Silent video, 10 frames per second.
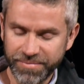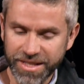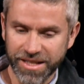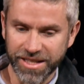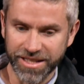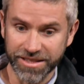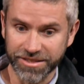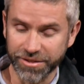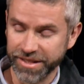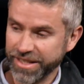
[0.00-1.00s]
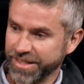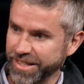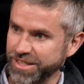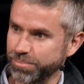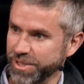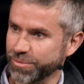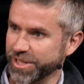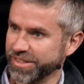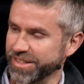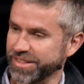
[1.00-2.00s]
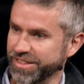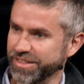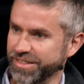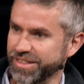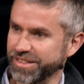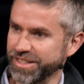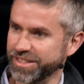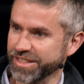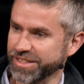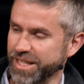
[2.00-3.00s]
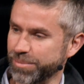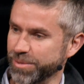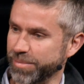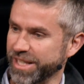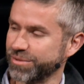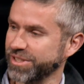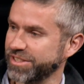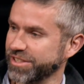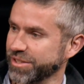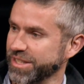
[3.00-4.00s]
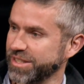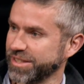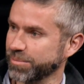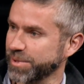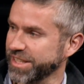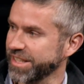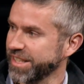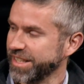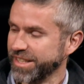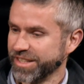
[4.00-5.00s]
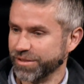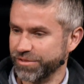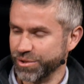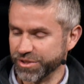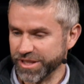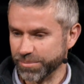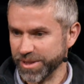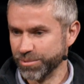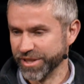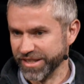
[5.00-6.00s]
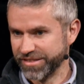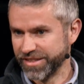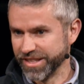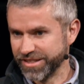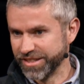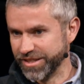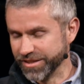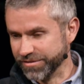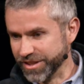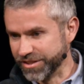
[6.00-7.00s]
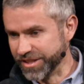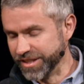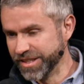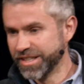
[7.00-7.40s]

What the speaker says: So that's a big one, that these things happen backwards, so that's going to be confusing to people. They see convincing